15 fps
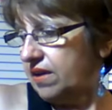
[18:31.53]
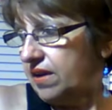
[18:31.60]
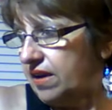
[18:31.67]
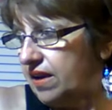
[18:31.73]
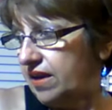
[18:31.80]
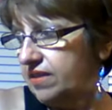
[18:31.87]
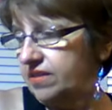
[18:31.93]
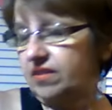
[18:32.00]

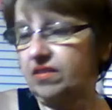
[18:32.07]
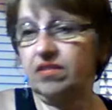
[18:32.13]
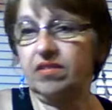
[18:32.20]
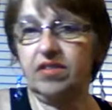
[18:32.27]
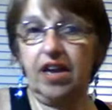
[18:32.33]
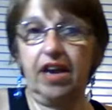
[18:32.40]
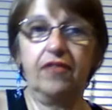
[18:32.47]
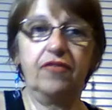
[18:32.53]
And
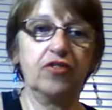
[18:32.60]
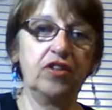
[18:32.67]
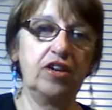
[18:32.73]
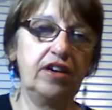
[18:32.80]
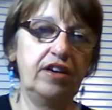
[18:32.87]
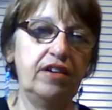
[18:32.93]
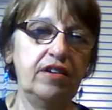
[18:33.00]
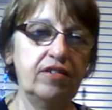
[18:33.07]

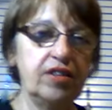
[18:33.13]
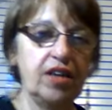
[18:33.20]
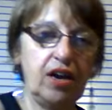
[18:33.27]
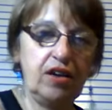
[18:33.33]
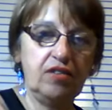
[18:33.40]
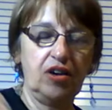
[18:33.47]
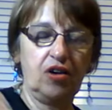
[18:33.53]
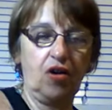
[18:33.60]
thankfully,
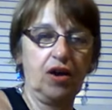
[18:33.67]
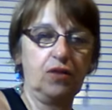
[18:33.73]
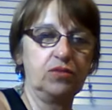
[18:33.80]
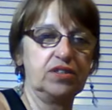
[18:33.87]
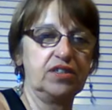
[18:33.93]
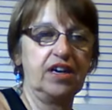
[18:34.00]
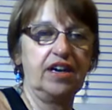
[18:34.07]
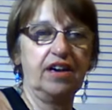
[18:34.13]
the guy was
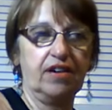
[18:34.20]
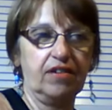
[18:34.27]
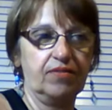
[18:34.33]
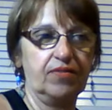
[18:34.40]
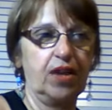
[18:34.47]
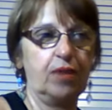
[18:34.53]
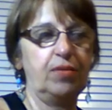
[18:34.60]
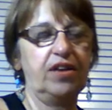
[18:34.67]
there.
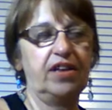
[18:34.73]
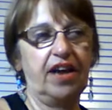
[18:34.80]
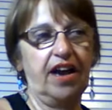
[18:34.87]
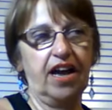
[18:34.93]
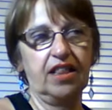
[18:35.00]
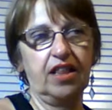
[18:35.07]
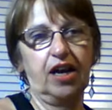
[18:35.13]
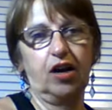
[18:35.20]
I mean, they
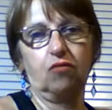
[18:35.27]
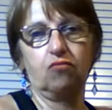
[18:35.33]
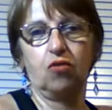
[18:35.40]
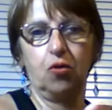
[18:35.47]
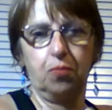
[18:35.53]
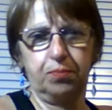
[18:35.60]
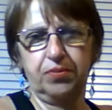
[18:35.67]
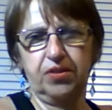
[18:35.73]
had like a
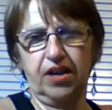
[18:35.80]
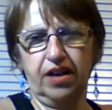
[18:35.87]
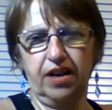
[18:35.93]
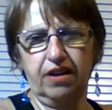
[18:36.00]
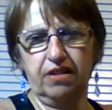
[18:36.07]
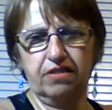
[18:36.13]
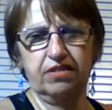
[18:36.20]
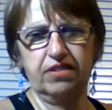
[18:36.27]
rope
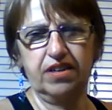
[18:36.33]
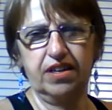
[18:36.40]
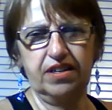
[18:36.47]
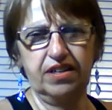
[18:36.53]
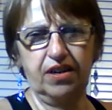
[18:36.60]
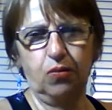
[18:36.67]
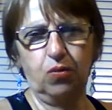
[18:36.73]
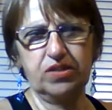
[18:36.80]
there, and
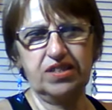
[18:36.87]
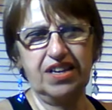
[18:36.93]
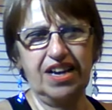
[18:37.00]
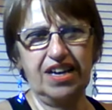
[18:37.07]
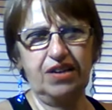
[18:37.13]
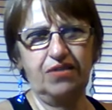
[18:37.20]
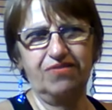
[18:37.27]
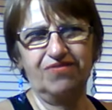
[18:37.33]
there wasn't
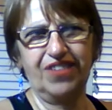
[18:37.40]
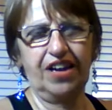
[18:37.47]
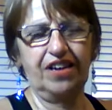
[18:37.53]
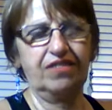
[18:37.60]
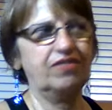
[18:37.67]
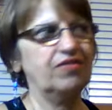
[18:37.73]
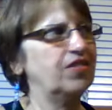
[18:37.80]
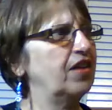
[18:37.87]
any, like,
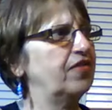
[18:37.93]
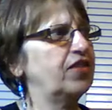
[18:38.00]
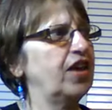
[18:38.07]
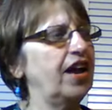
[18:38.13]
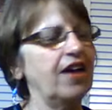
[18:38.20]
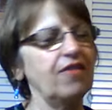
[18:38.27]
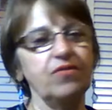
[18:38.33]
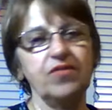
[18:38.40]
if
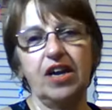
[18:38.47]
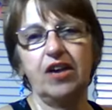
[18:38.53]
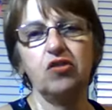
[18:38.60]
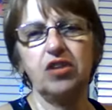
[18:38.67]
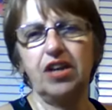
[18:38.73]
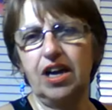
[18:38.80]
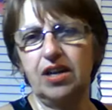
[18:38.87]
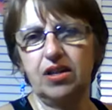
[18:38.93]
they
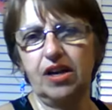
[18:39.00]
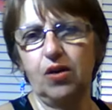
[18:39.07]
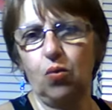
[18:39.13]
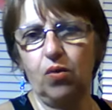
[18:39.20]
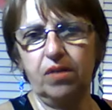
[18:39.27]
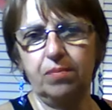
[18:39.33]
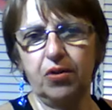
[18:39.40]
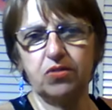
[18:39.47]
only had like
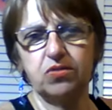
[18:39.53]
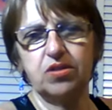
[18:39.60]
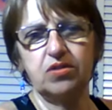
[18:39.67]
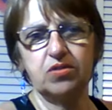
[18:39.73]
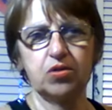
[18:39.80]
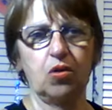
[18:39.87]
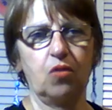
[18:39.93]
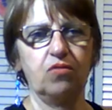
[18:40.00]
one person,
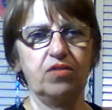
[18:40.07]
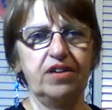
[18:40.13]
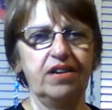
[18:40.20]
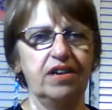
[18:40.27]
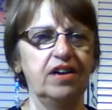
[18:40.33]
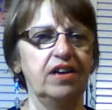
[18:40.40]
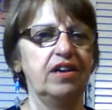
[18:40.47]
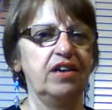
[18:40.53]
so
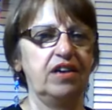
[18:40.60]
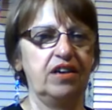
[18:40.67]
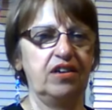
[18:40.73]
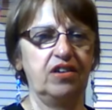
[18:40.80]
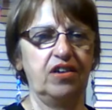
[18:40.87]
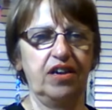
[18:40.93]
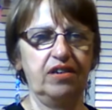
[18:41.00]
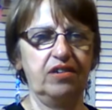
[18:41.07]

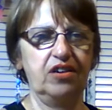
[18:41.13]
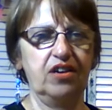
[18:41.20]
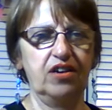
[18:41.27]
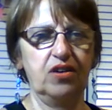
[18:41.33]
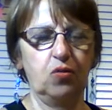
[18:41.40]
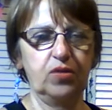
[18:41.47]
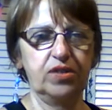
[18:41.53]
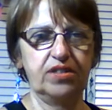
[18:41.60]
you didn't
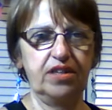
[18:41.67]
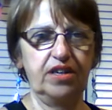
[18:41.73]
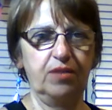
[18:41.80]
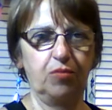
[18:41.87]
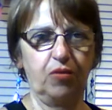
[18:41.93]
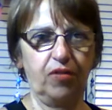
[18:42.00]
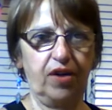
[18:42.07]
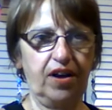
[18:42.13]
always see him
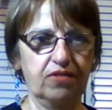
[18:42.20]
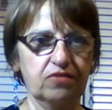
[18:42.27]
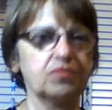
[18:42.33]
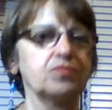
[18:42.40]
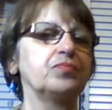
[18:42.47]
around.